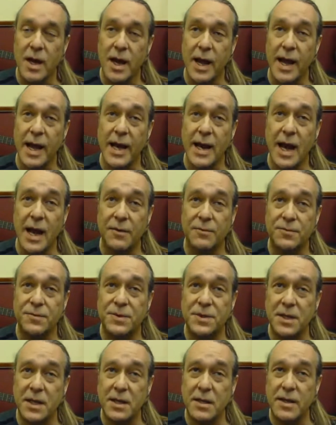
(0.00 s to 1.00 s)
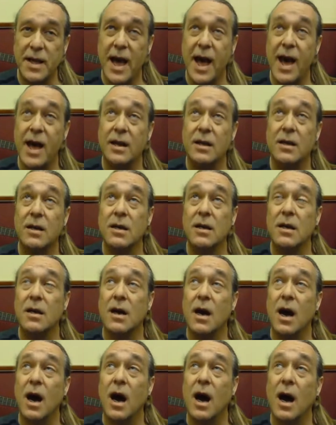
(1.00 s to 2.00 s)
Right. And I've seen that
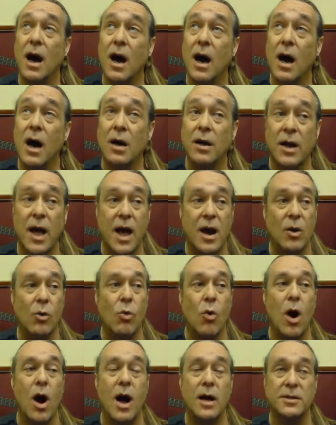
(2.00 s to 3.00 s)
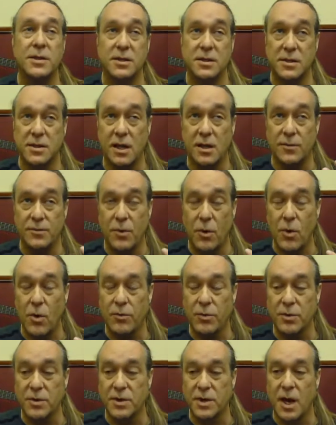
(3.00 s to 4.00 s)
uh, kind of wash itself
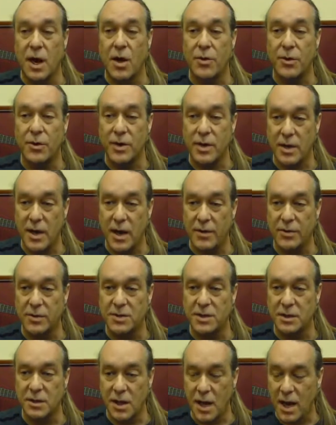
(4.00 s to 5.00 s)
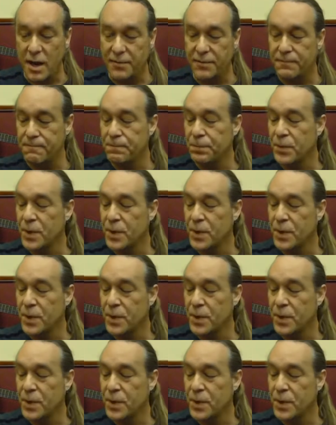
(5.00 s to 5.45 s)
over into other endeavors in life.